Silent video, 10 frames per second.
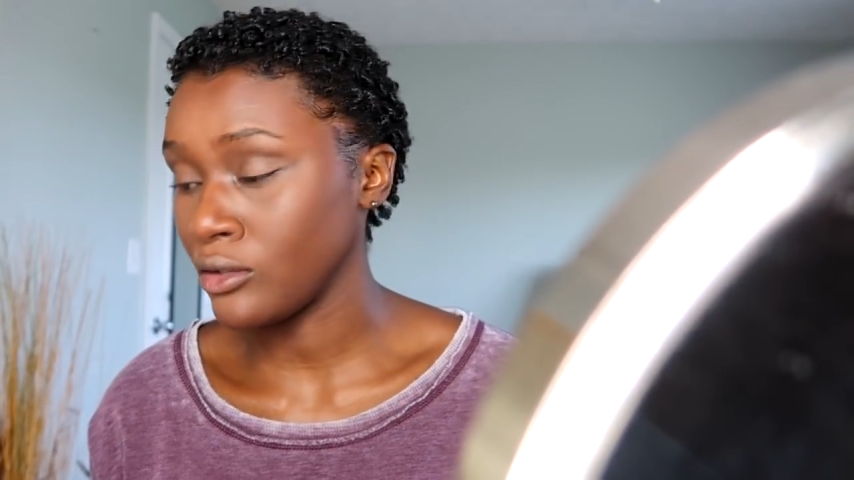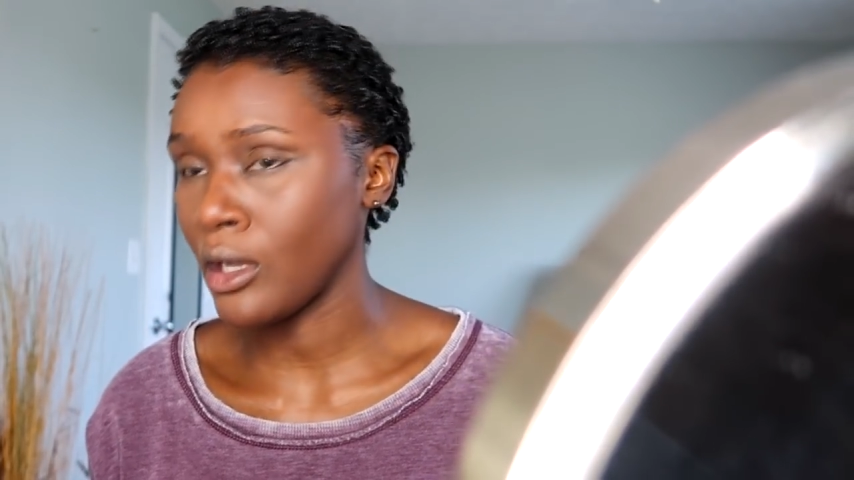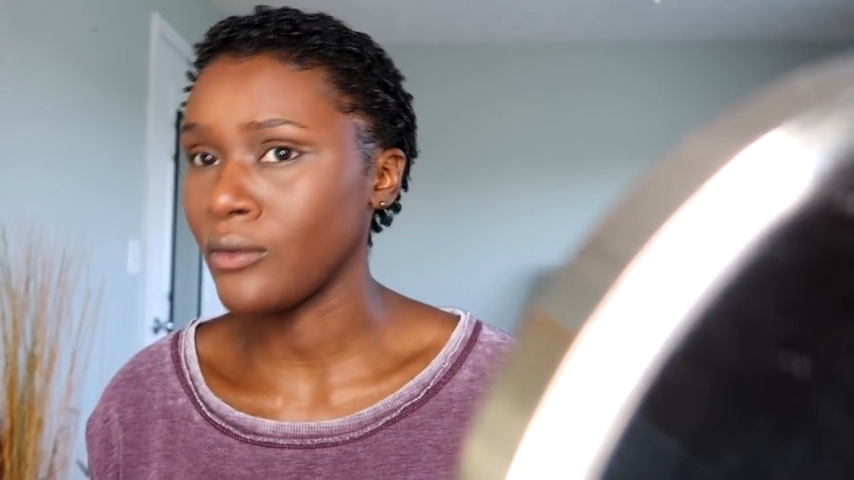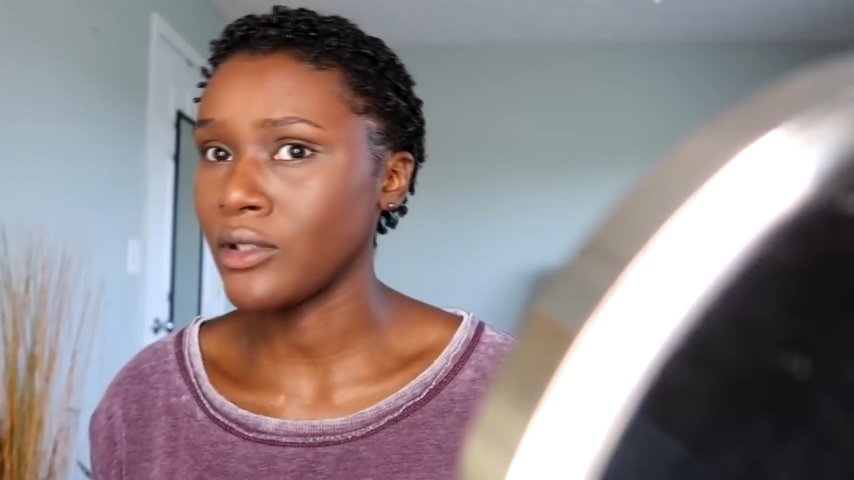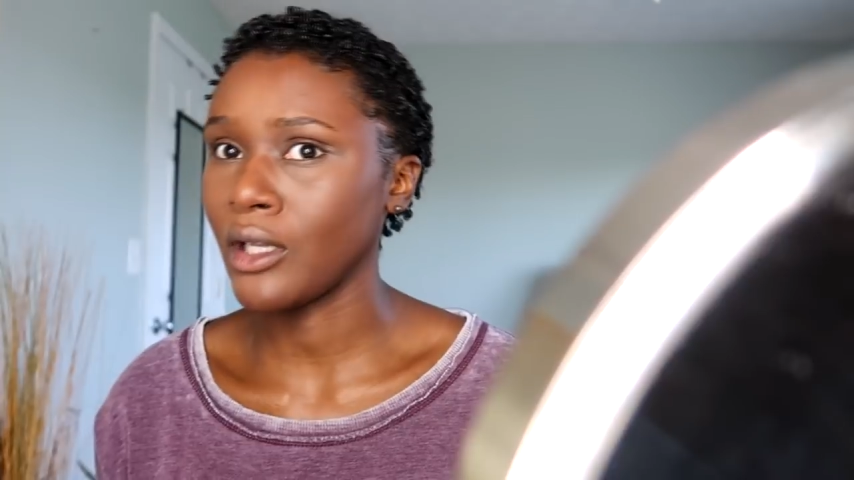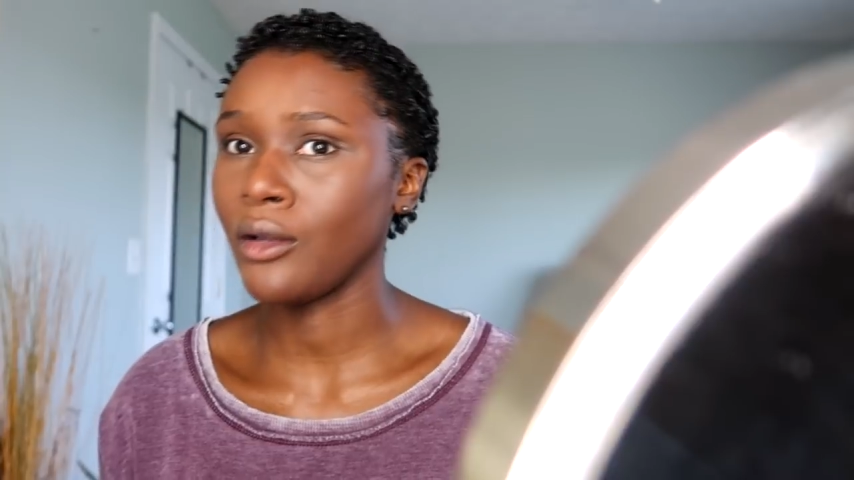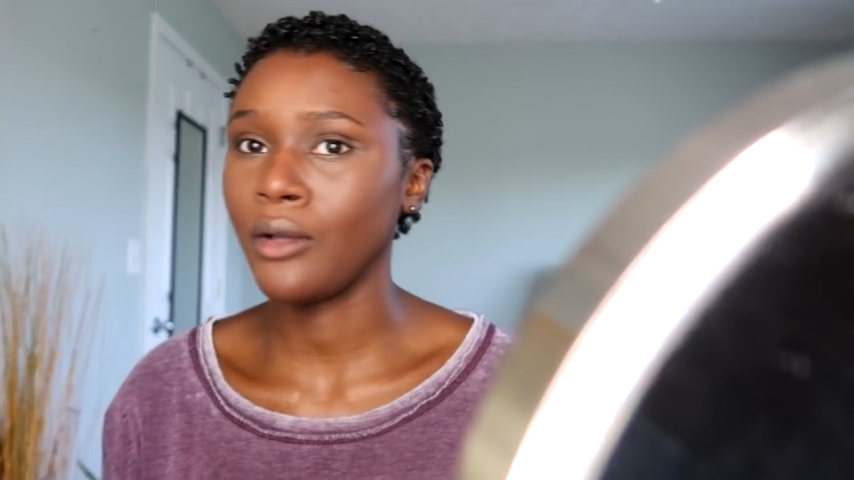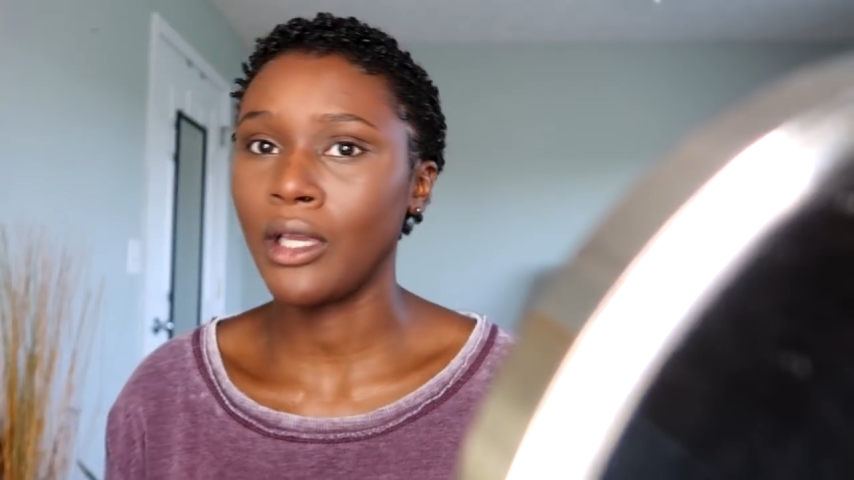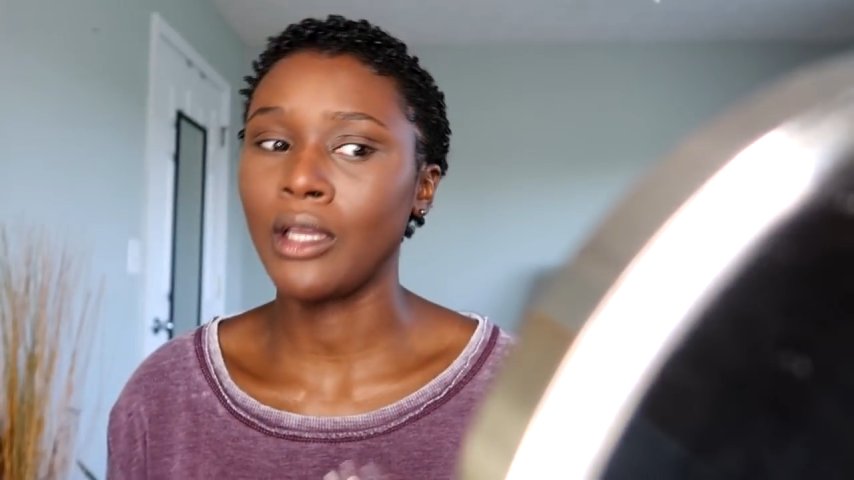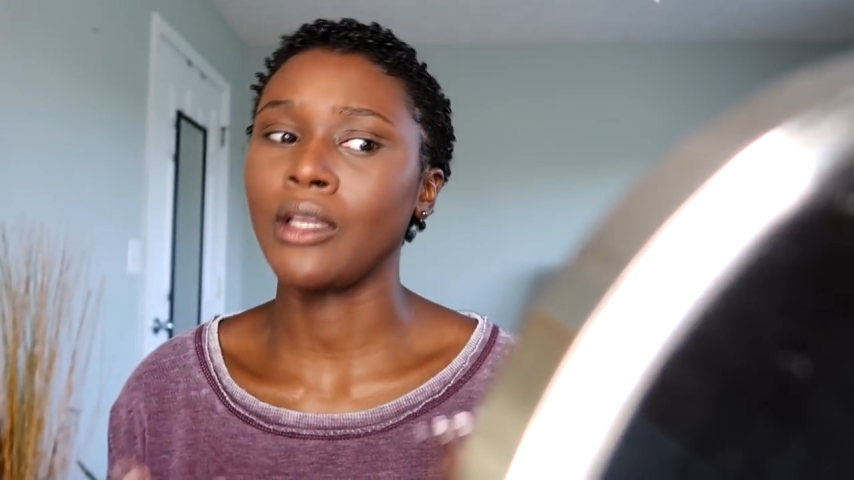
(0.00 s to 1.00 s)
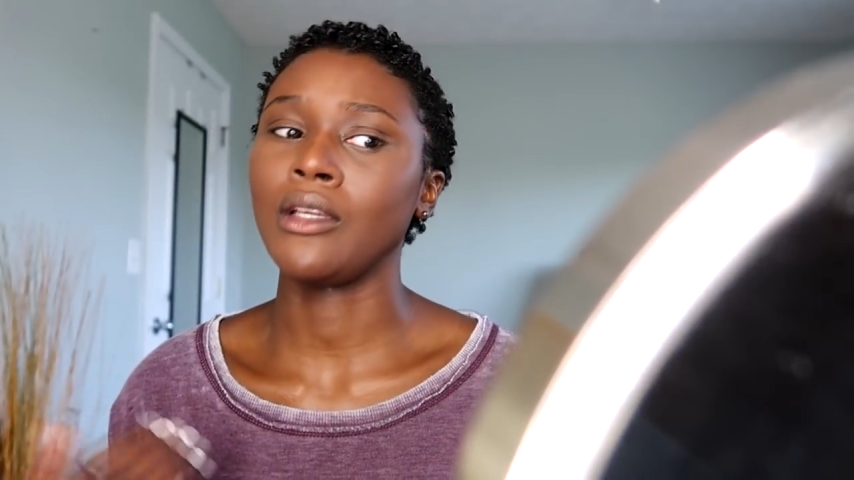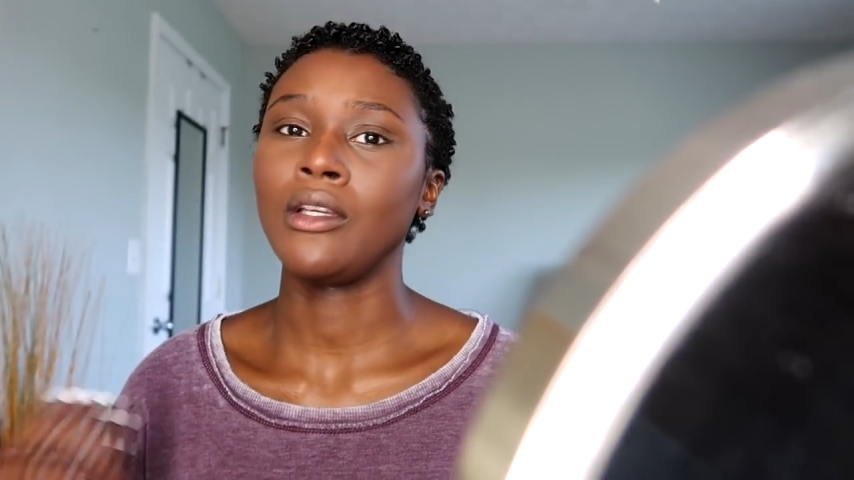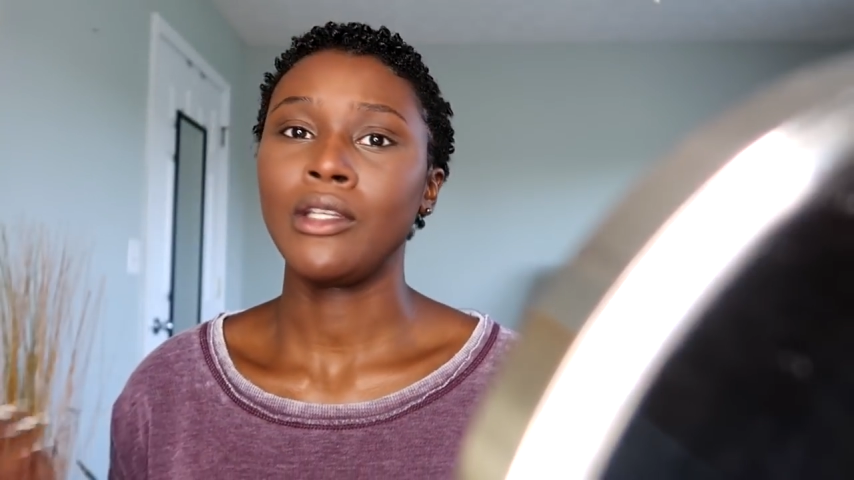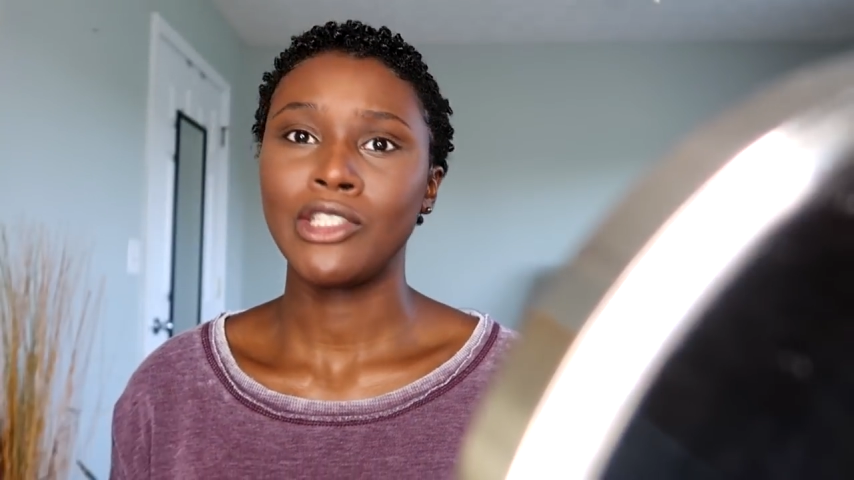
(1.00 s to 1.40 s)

So I was like, okay,